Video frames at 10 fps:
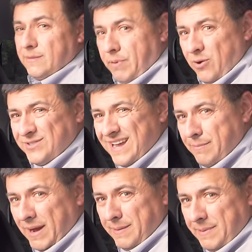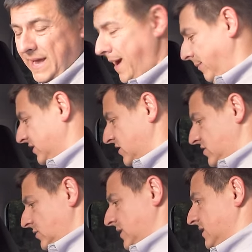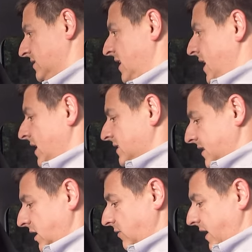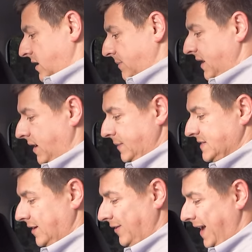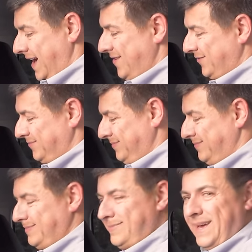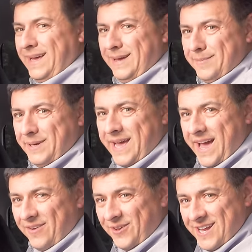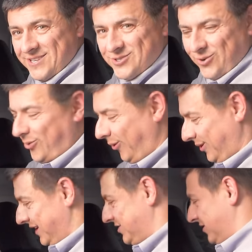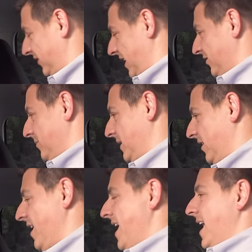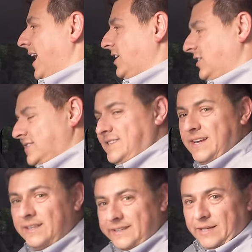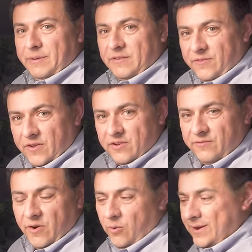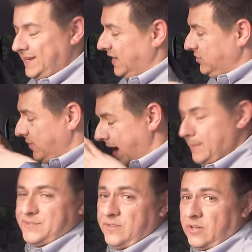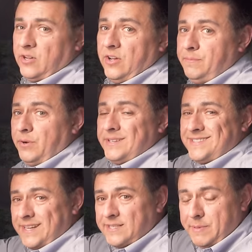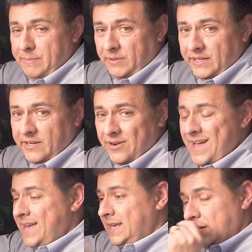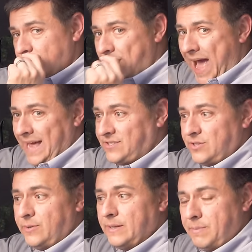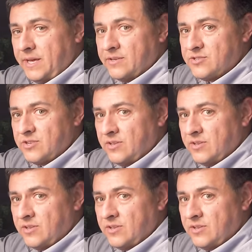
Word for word: suppose I might be able to do this sitting right here behind myself. I have maybe half an inch, a quarter an inch of legroom here. I could sit a little bit further forward and you absolutely could put six people in here if you had to in a pinch.